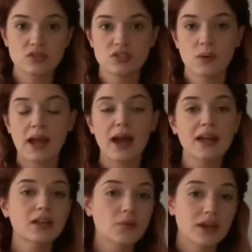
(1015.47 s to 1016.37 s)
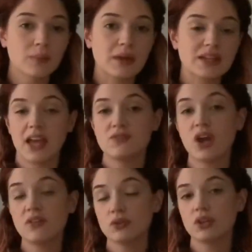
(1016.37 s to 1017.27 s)
So I highly recommend, if you
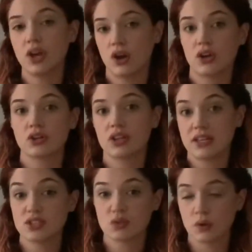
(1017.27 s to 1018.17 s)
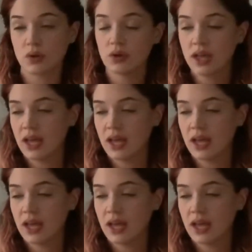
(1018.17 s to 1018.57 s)
have really hard clay soil